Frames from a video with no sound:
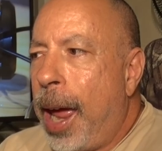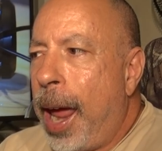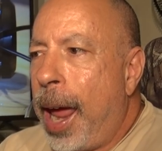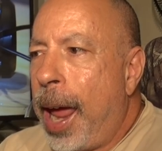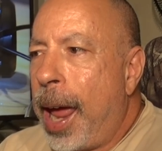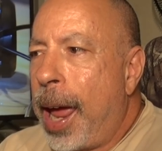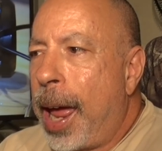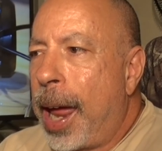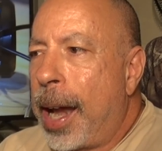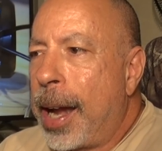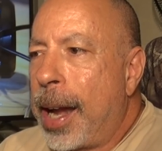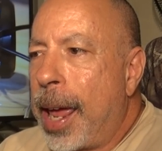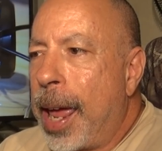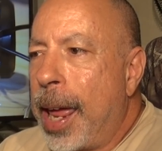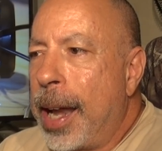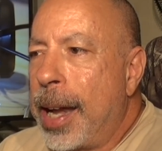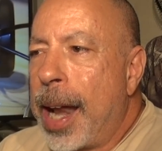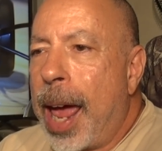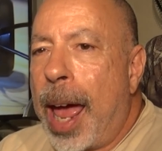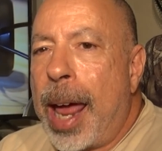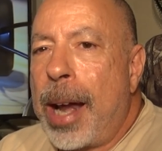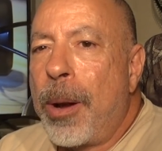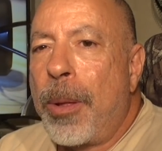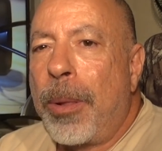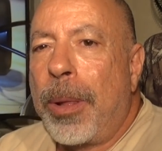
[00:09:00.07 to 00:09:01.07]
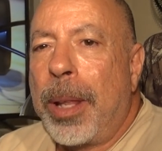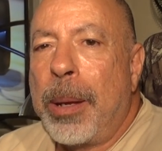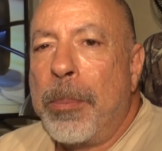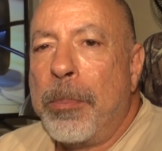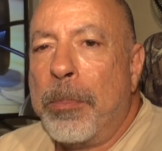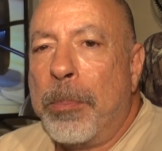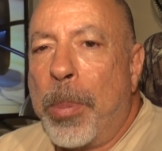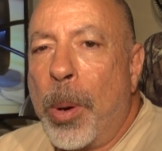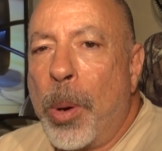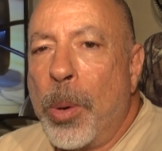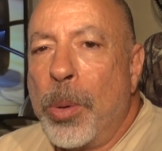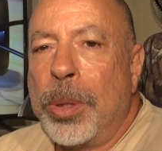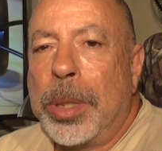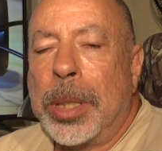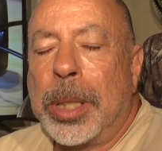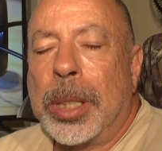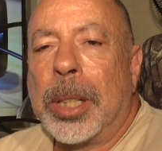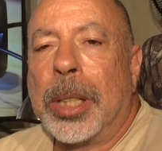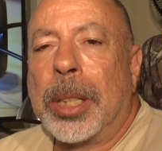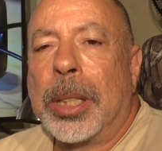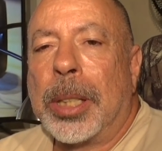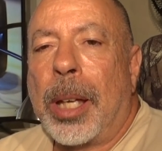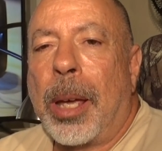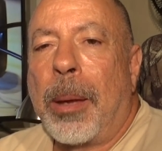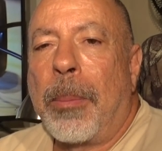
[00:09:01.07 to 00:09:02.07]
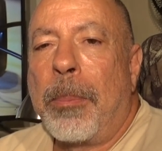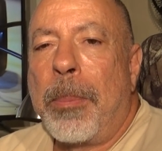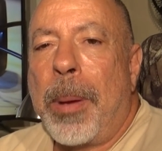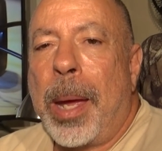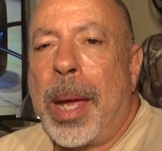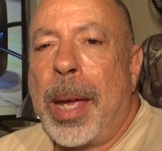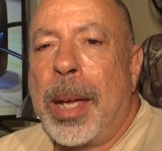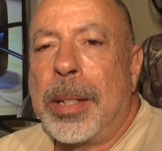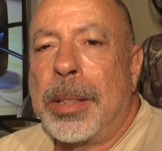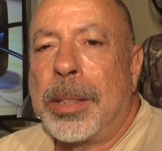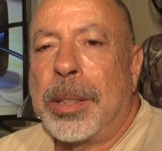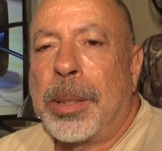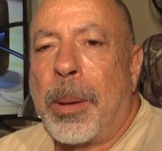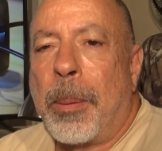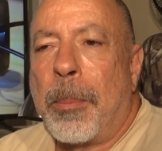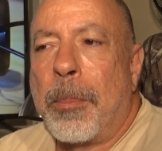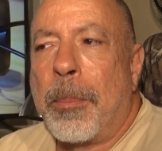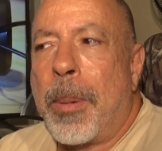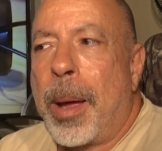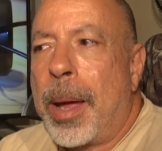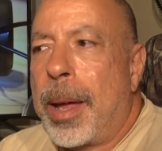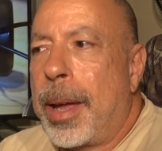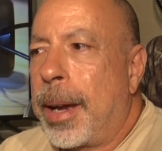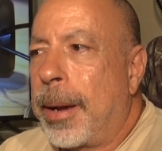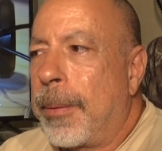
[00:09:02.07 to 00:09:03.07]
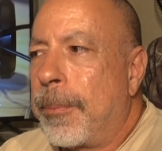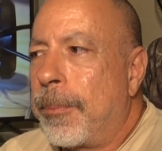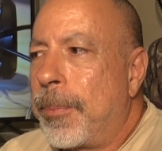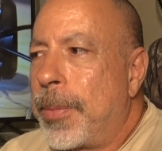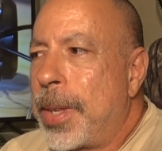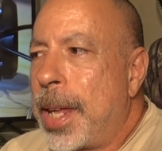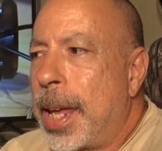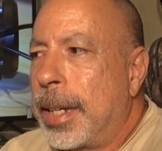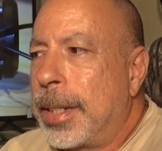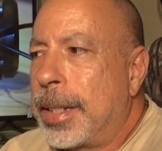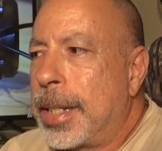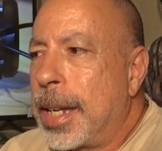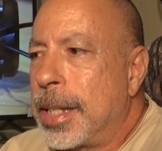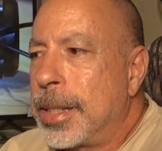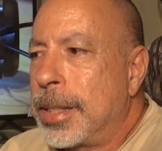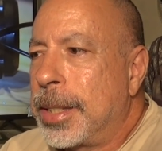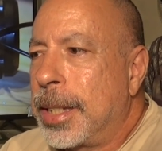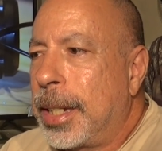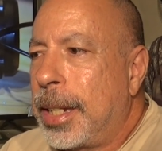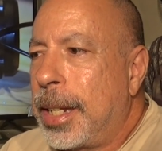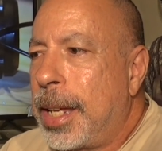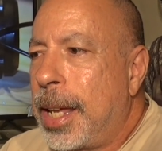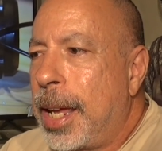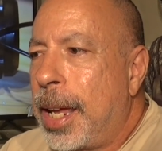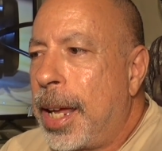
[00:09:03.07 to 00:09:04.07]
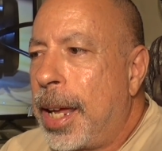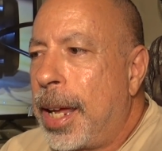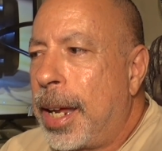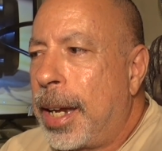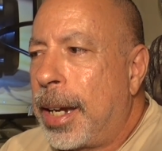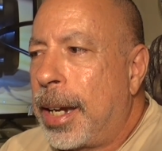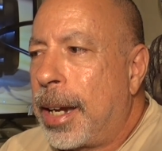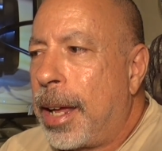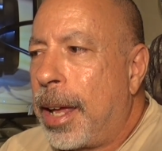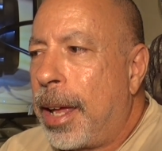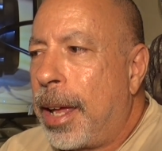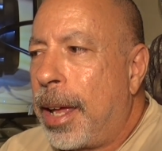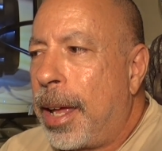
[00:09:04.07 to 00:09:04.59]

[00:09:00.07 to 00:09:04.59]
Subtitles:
And it not only boosts the sub bass, but it doesn't get